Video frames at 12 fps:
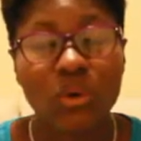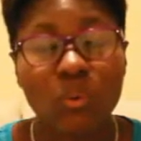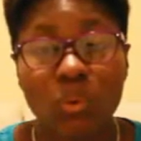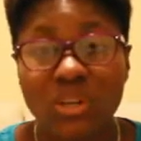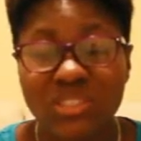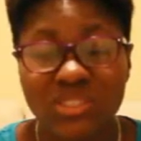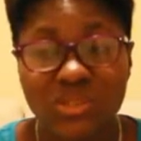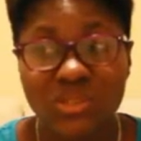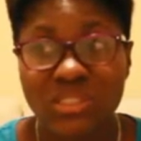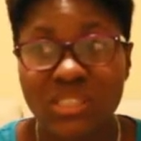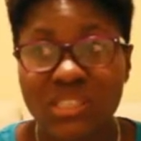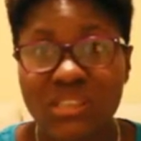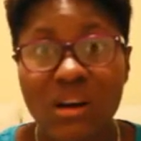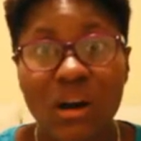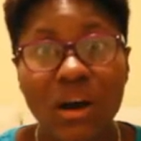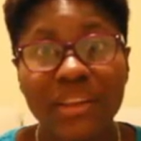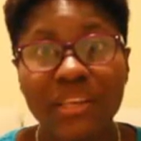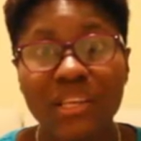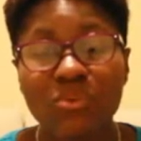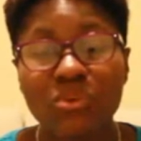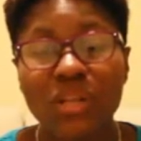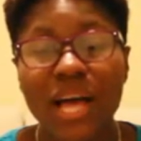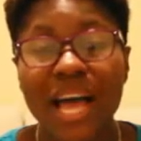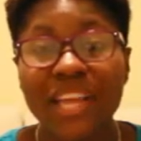Once you seek God, he
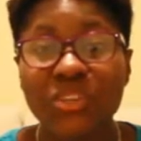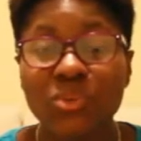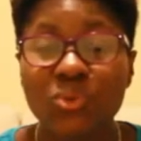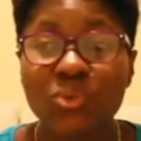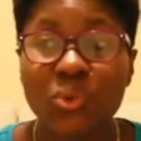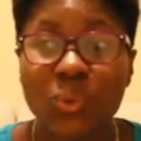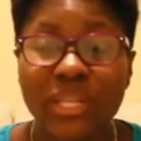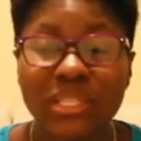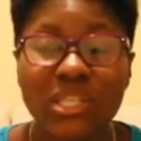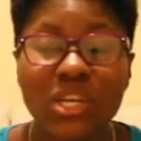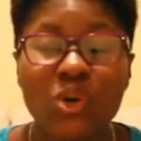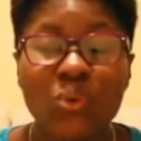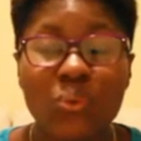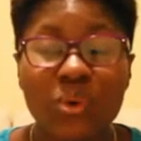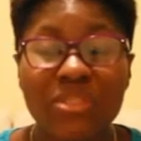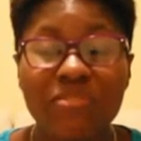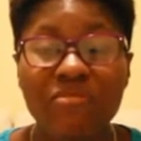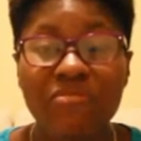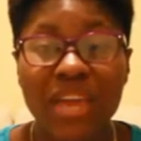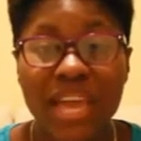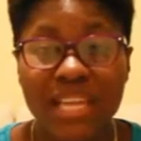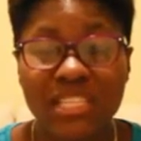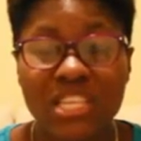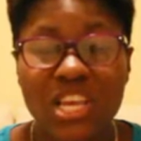will, and you do it with
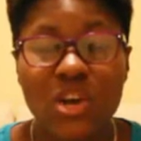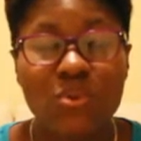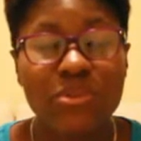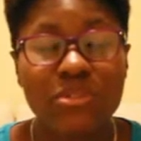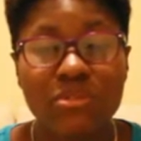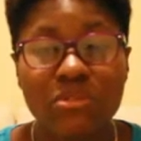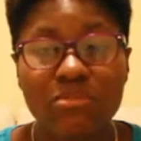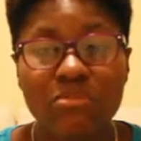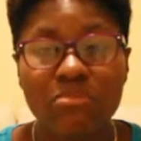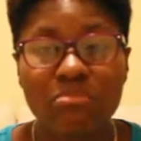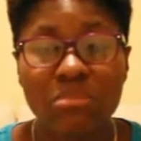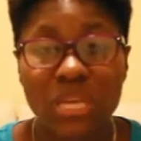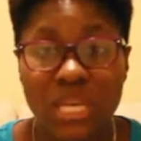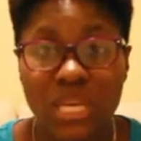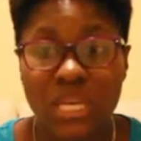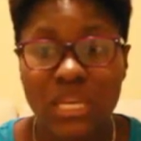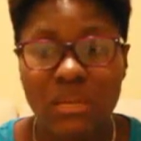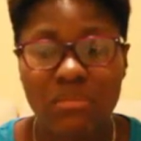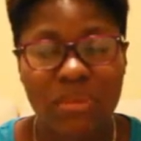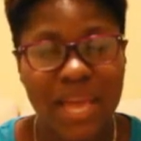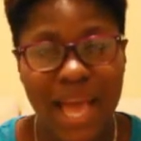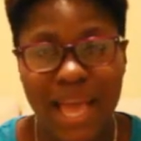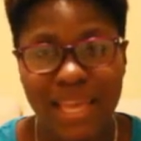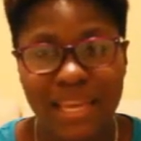faith, with meaning
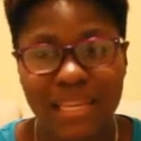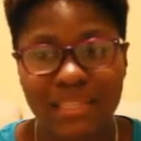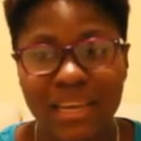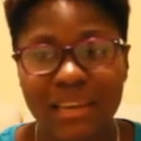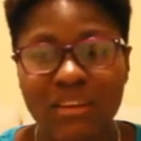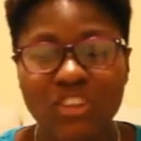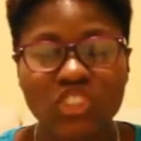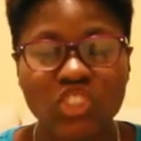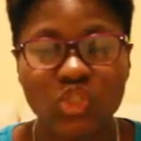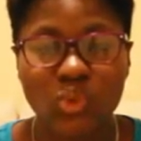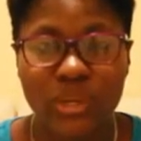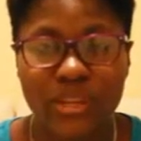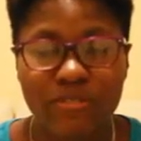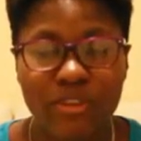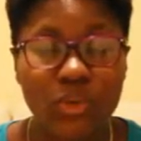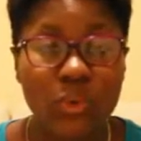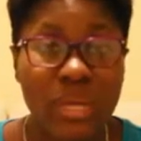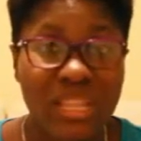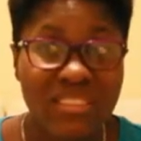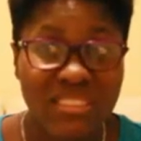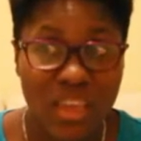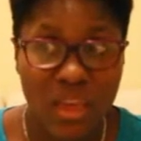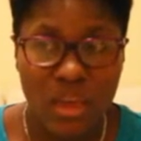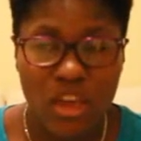behind it, and not just doing it for doing
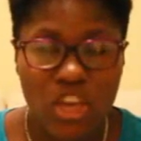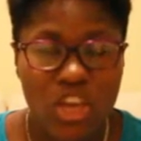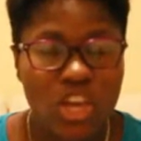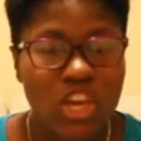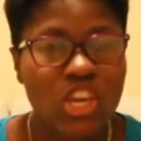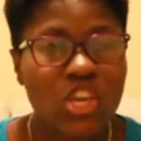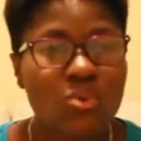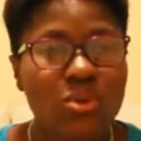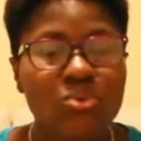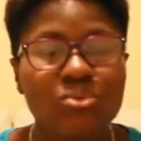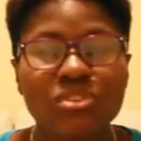sake, he will